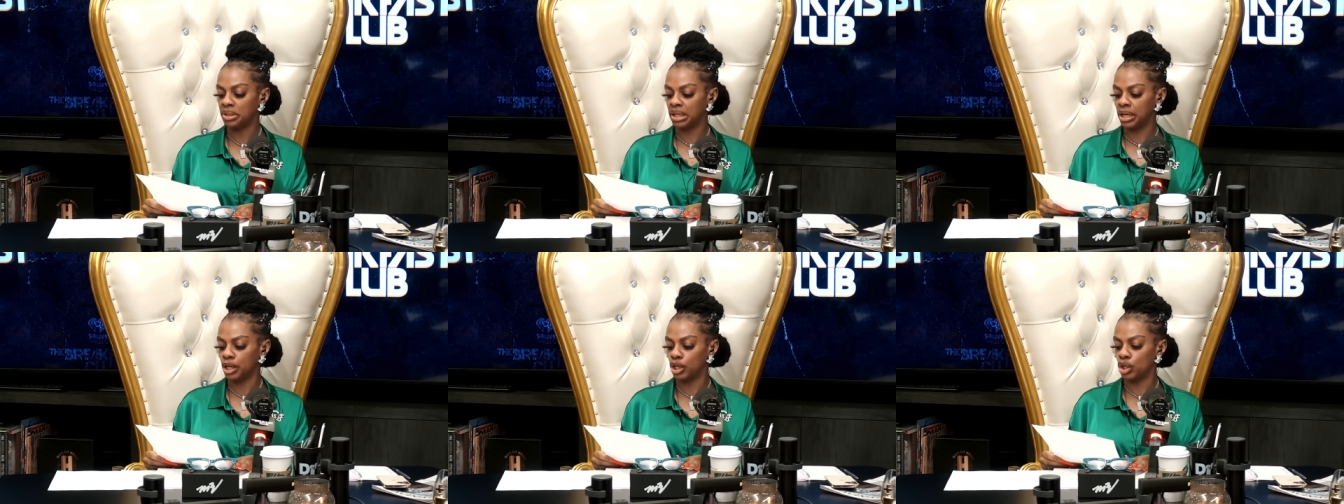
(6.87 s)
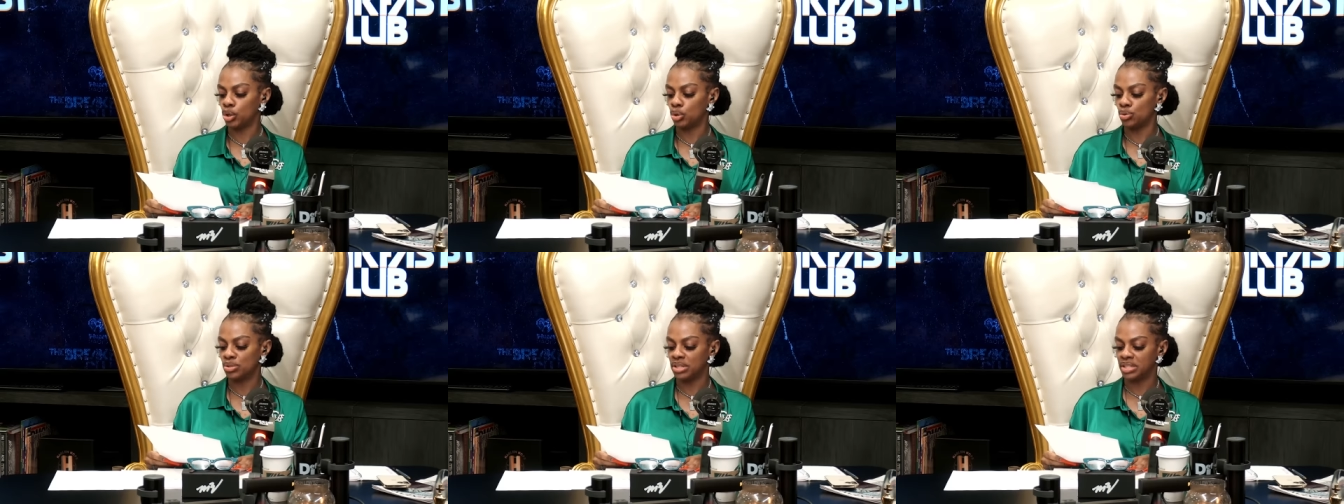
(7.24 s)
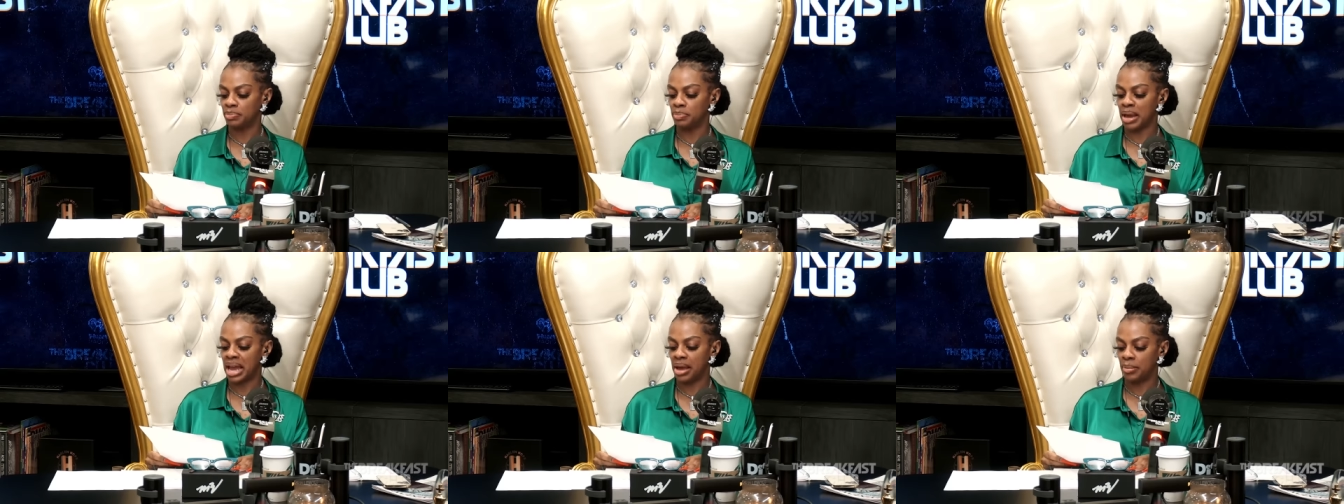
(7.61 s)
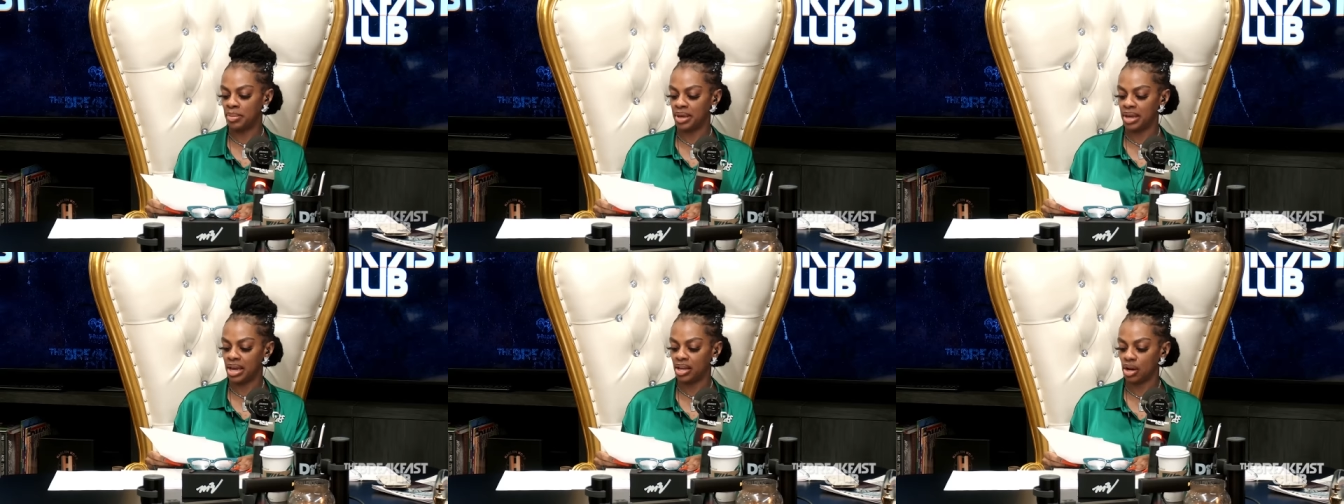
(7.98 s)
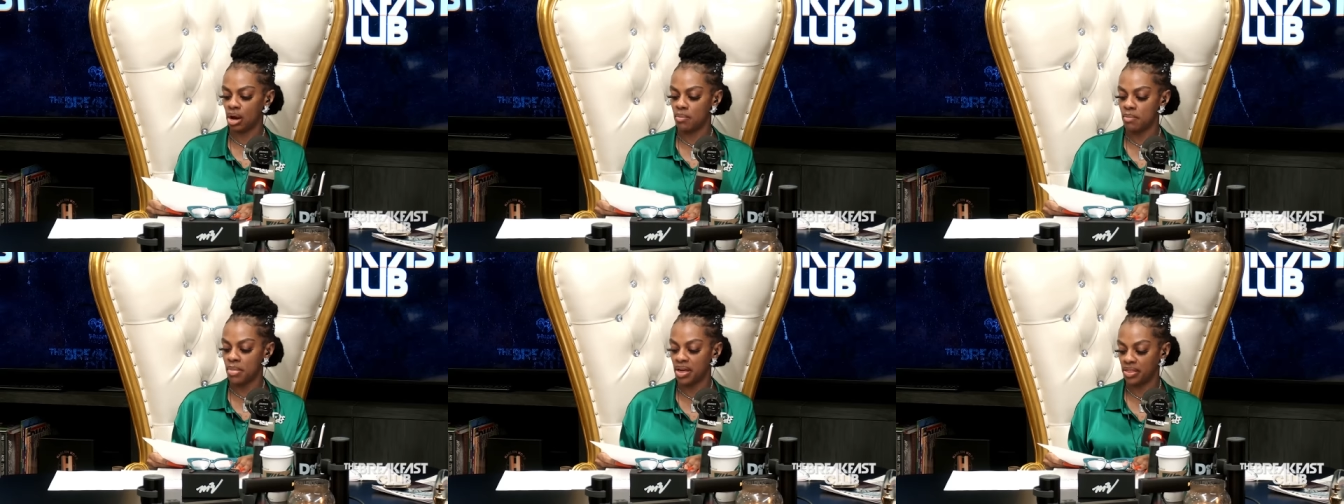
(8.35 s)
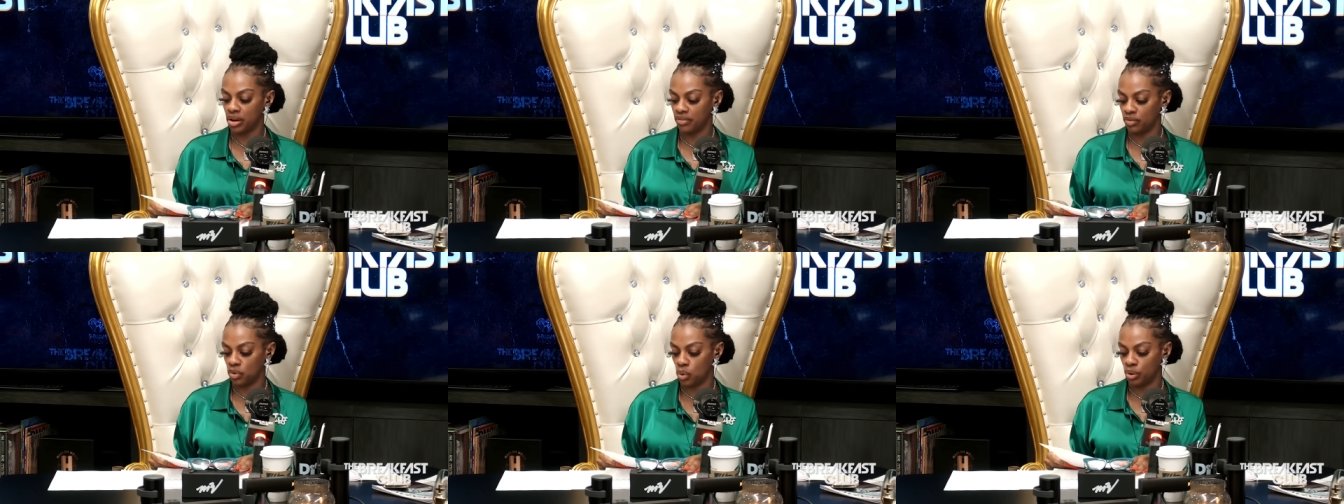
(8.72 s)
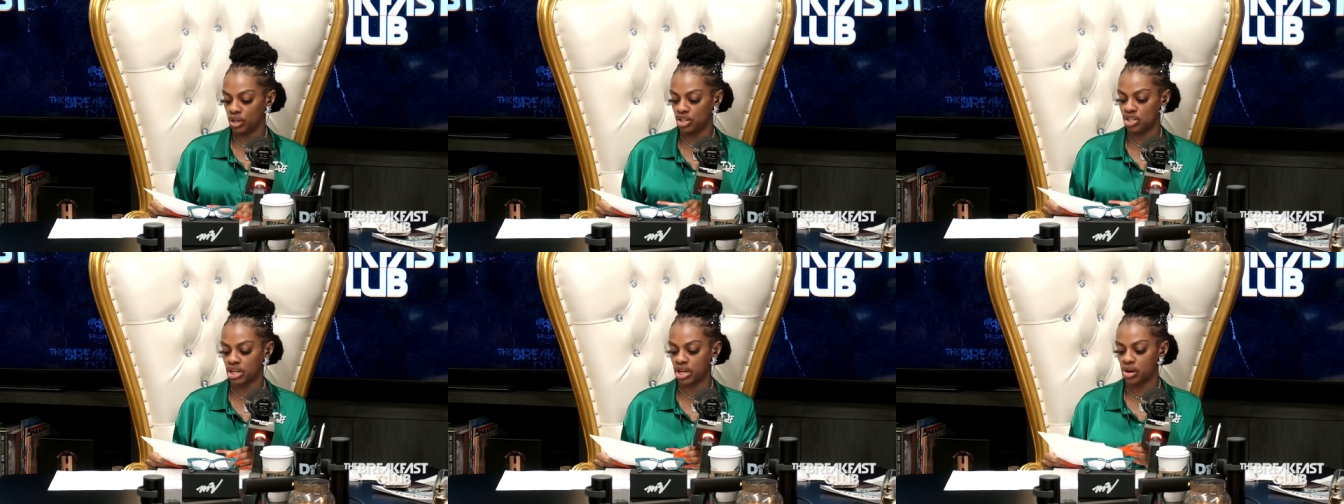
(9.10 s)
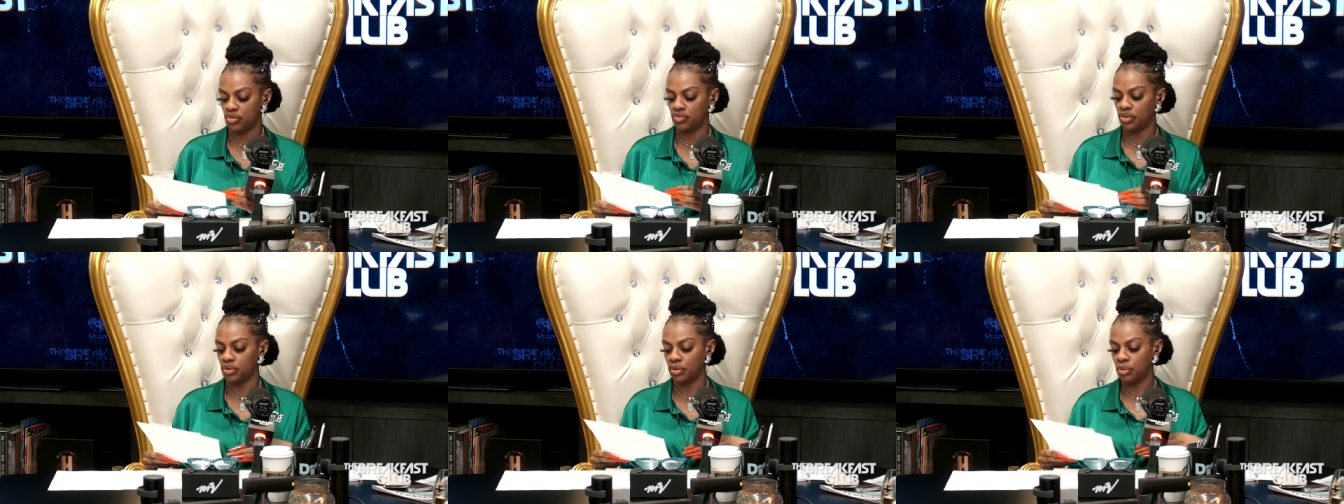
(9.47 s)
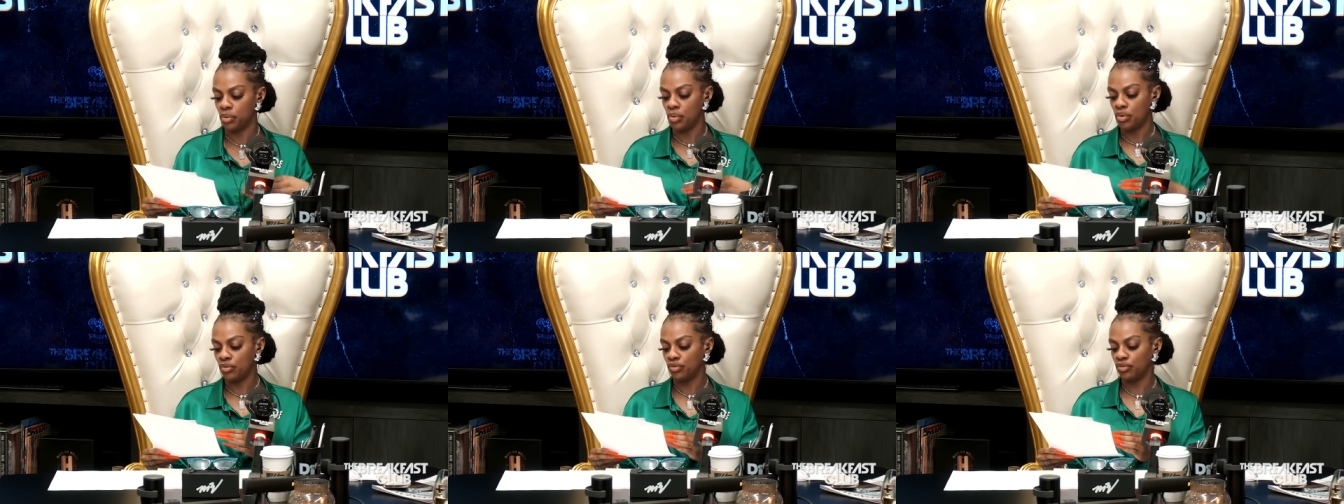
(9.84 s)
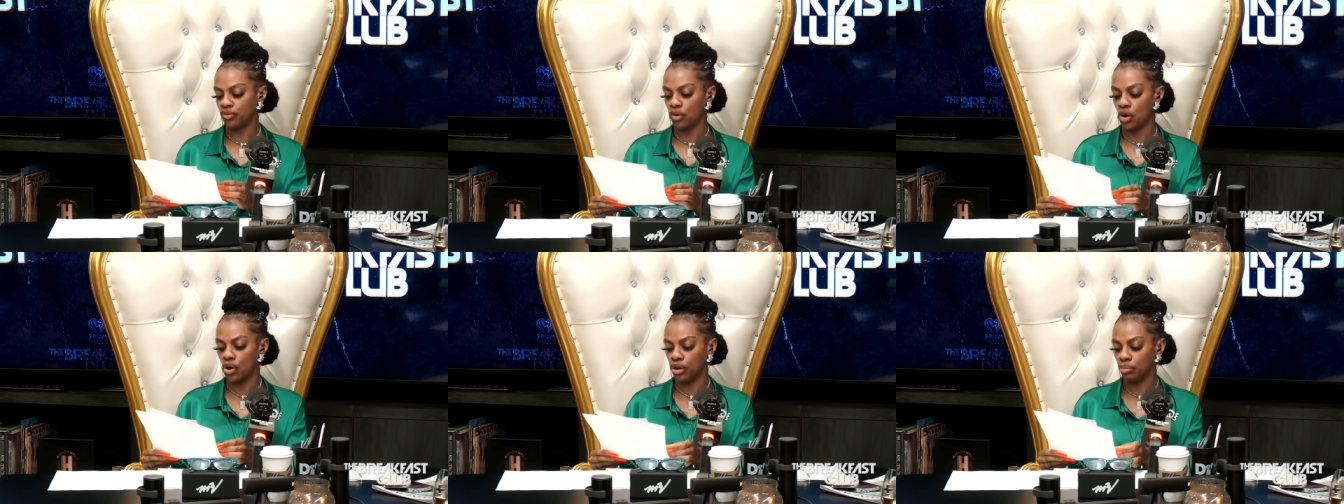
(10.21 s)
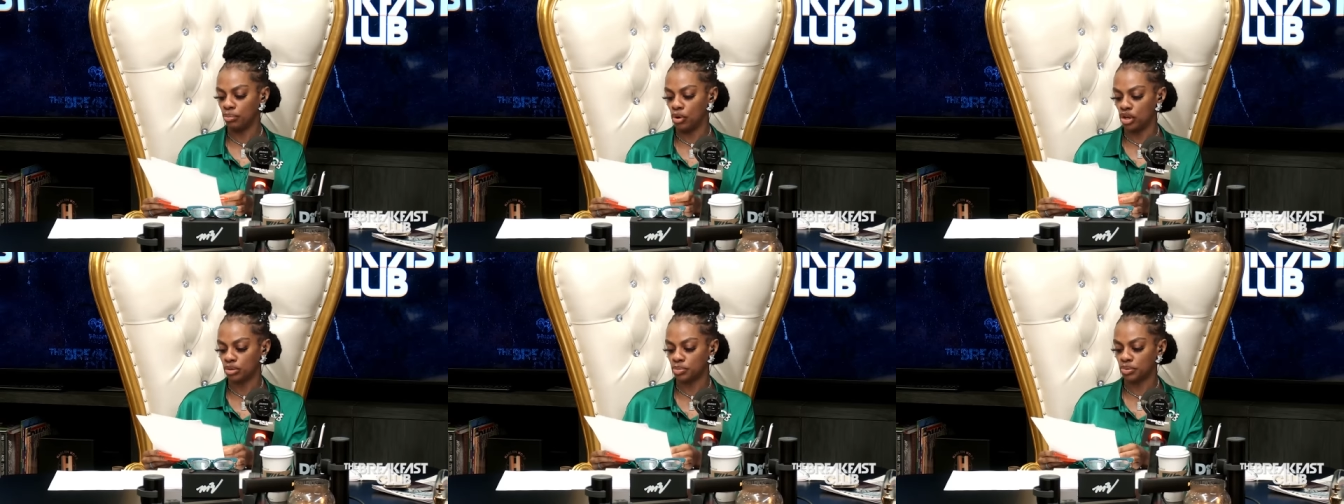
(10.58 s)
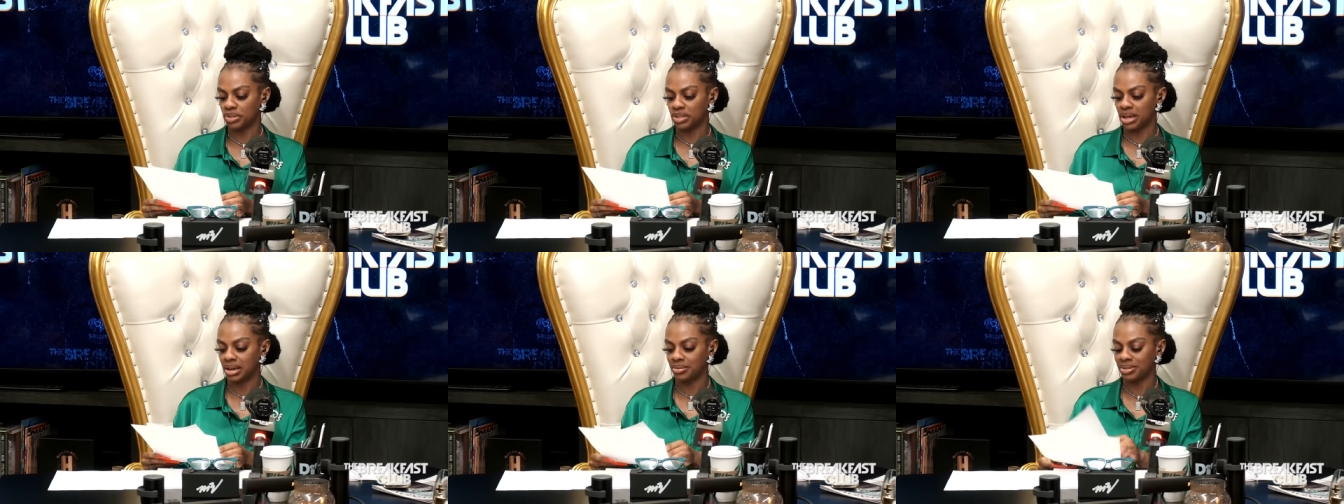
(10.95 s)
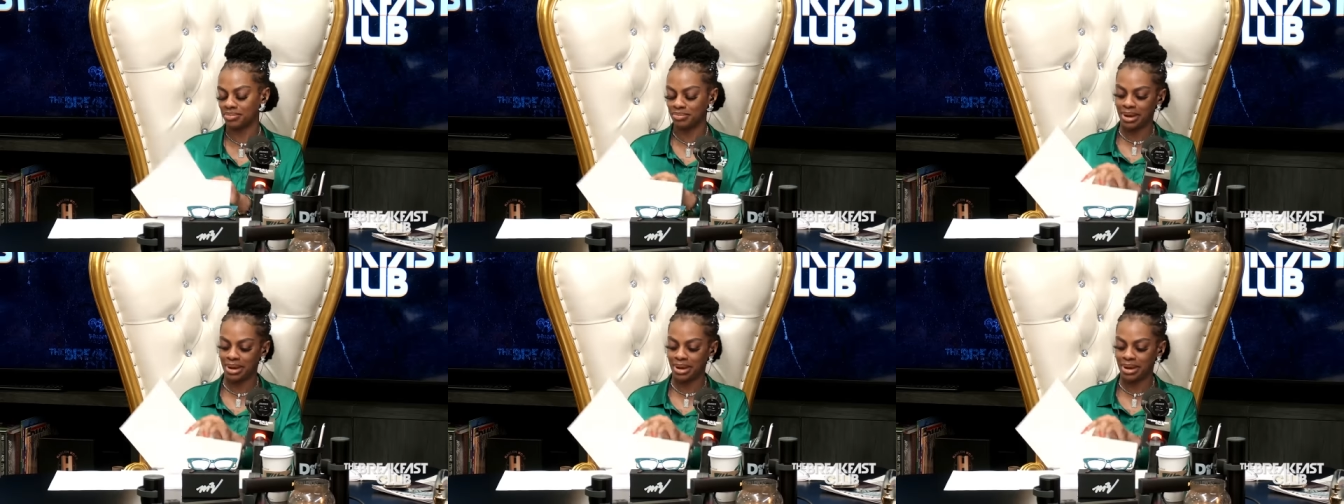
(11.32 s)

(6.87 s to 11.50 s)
Dee accuses Bambi and her mother of going to jail for fraud multiple times.